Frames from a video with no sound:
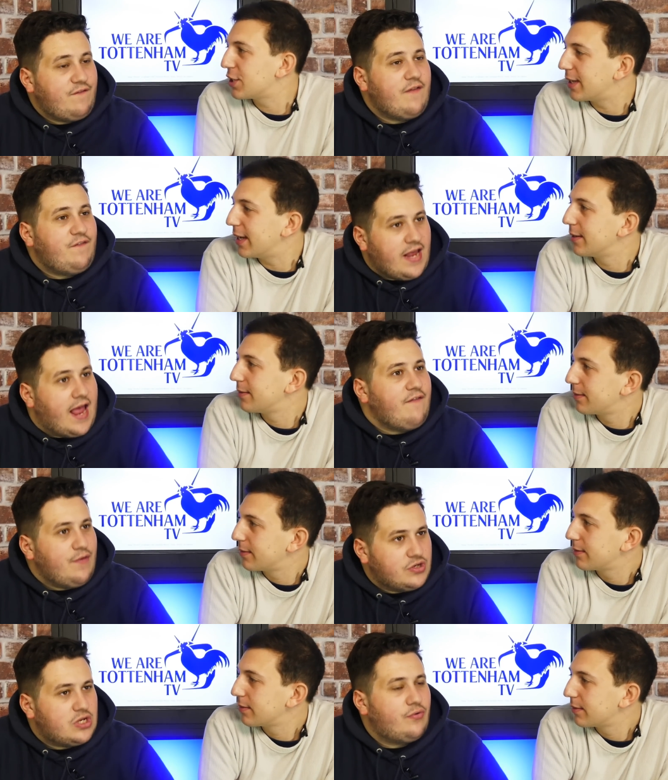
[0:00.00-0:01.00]
Speaker 1: If, if, yeah, if it
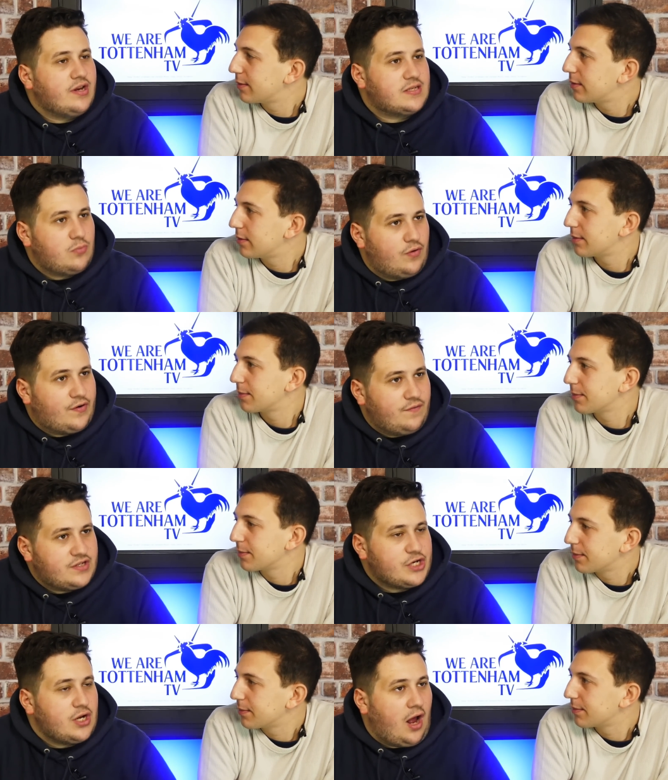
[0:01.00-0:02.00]
was Lloris, it's more of a
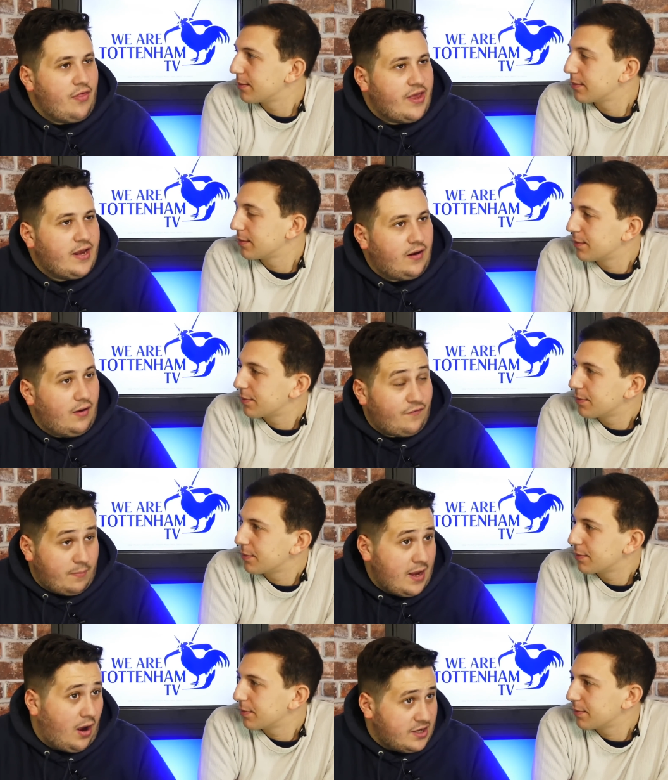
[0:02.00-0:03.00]
conversation. I think for
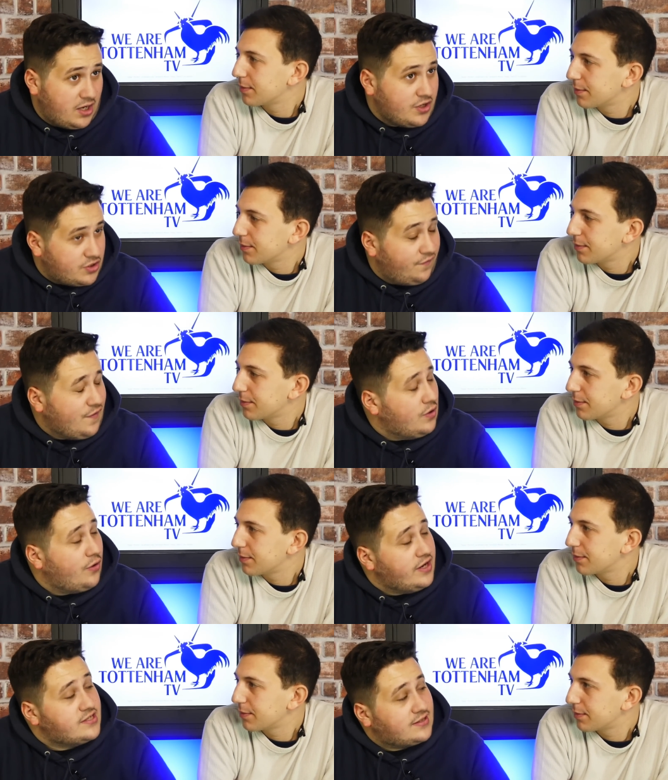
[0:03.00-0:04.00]
me, I, I do feel
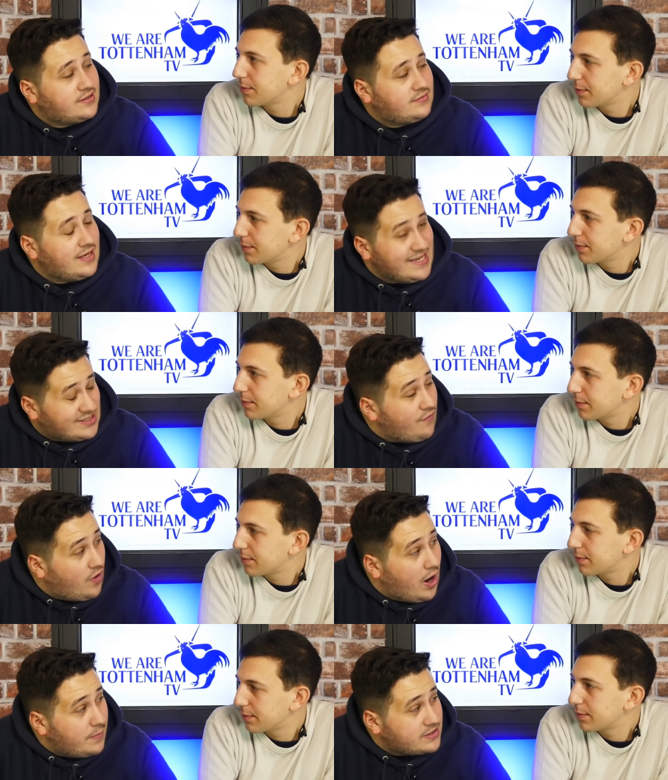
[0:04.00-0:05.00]
Lloris is
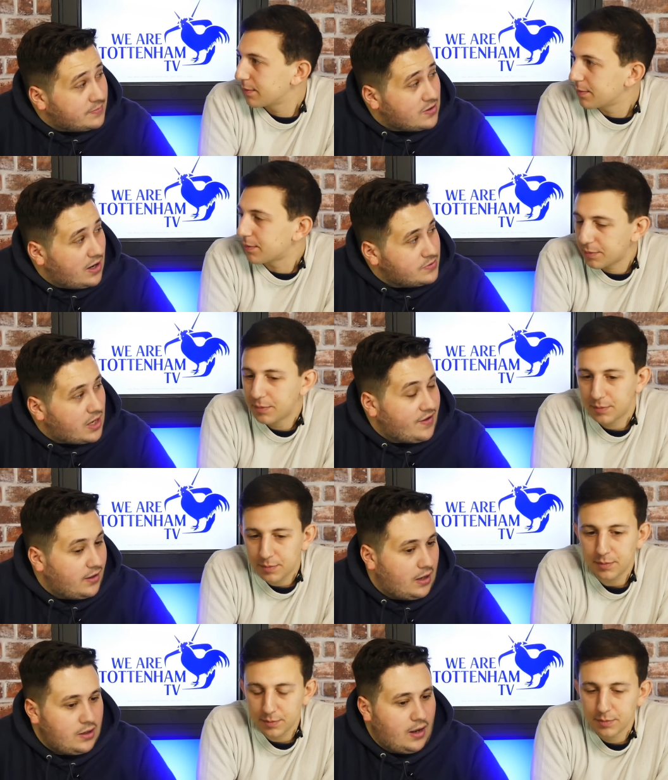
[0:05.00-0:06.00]
overhyped sometimes. I think
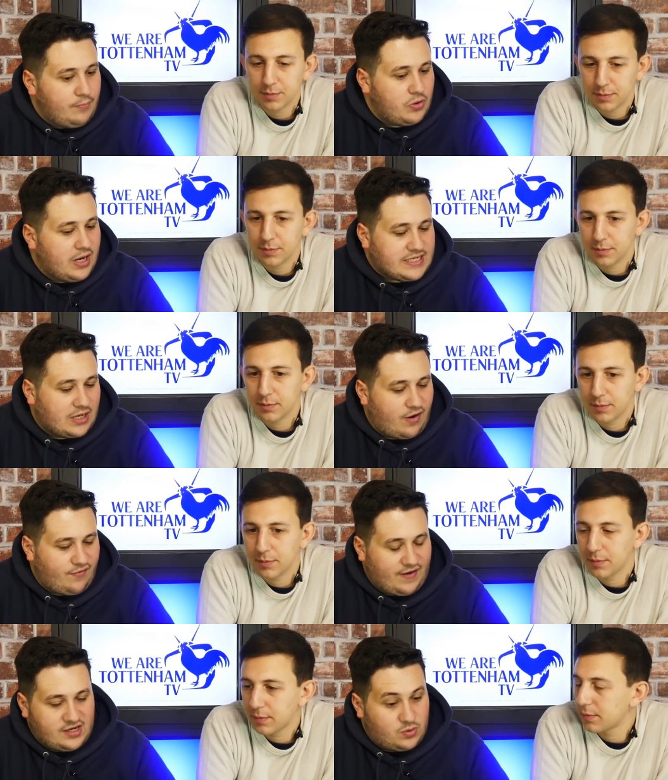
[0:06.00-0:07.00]
look, I'm not going to take away from the
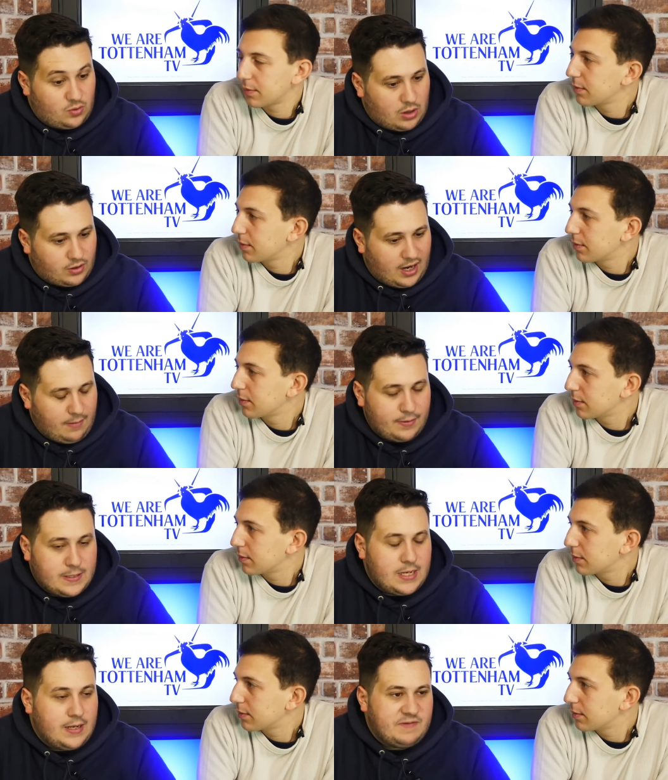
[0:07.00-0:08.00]
fact he's won a World Cup.
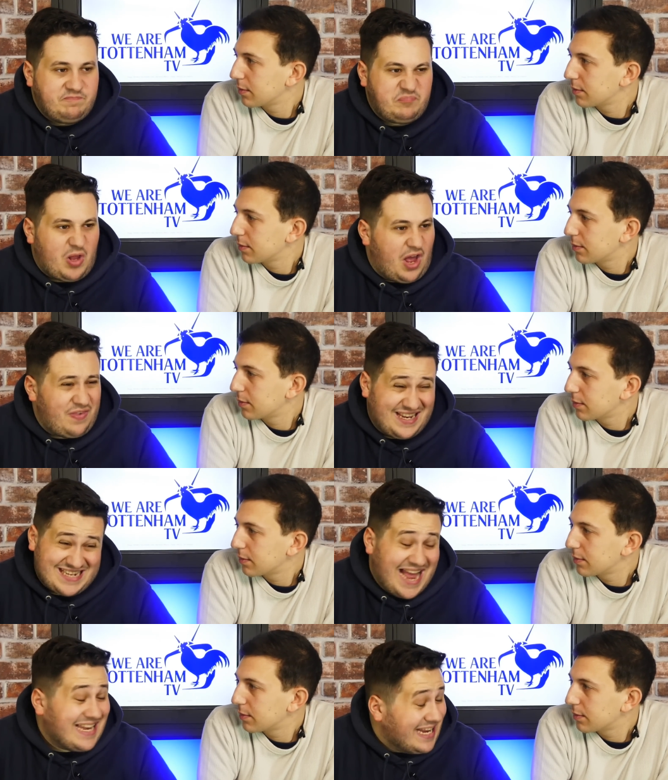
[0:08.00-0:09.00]
I think his
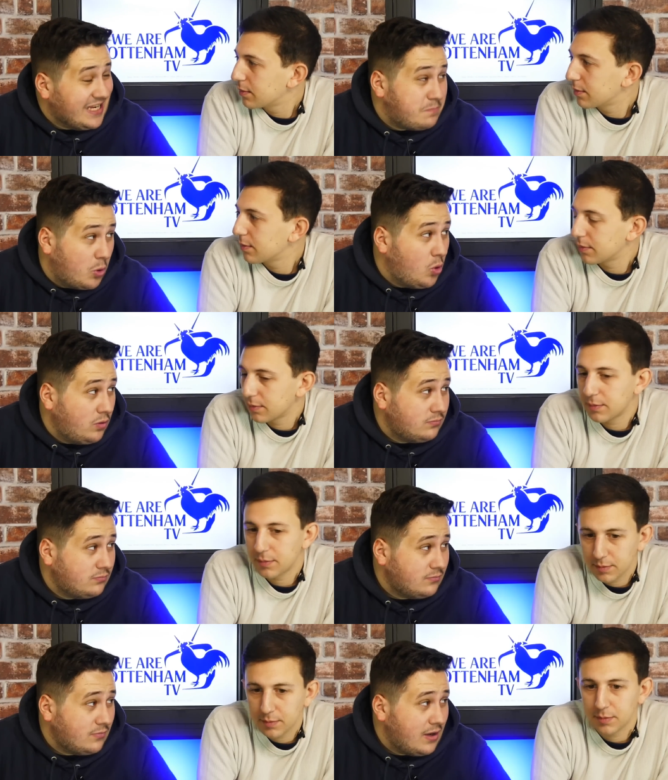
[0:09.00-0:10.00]
handling is poor
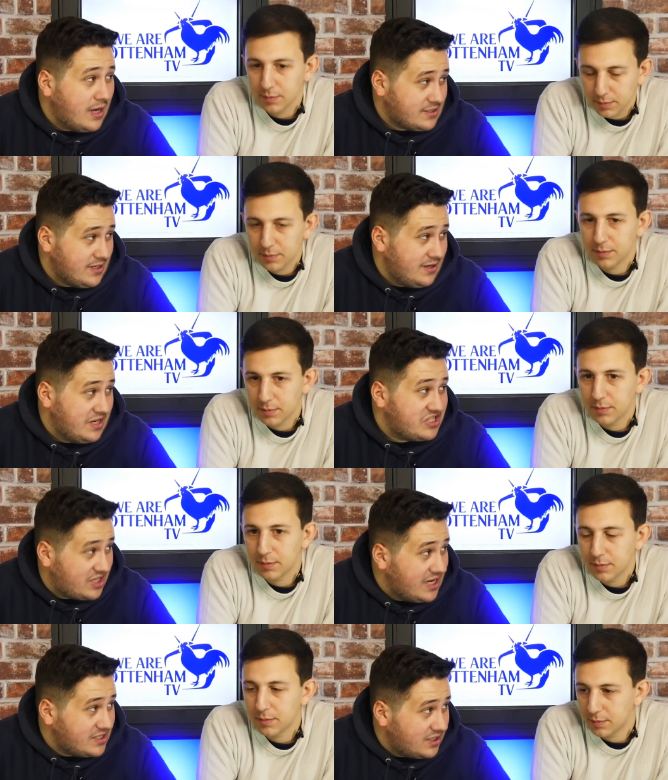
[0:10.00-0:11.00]
as a, a
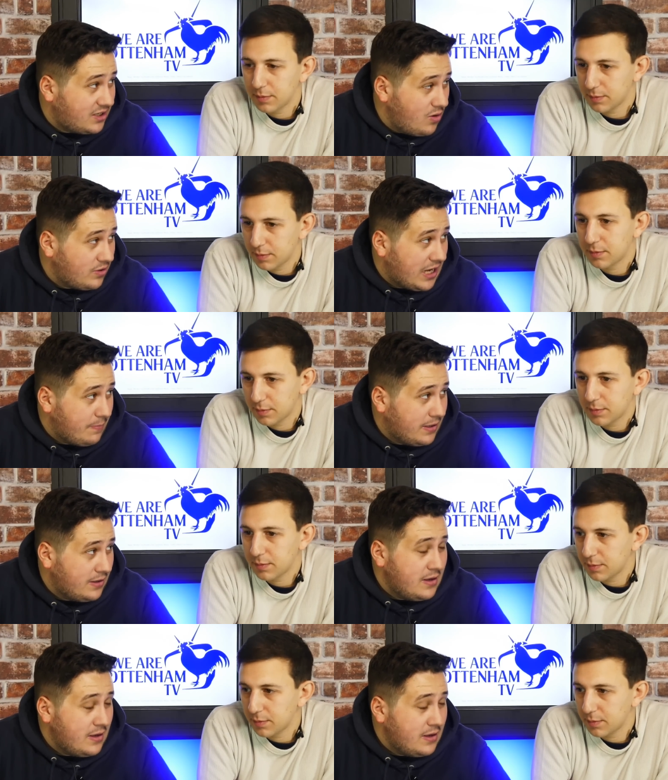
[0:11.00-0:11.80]
seasoned goalkeeper.